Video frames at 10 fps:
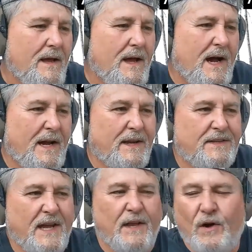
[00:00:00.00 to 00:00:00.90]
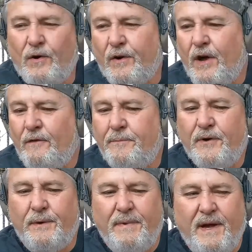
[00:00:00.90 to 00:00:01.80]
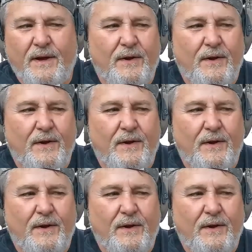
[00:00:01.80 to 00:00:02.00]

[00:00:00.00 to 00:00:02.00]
I can take it on and off and put it back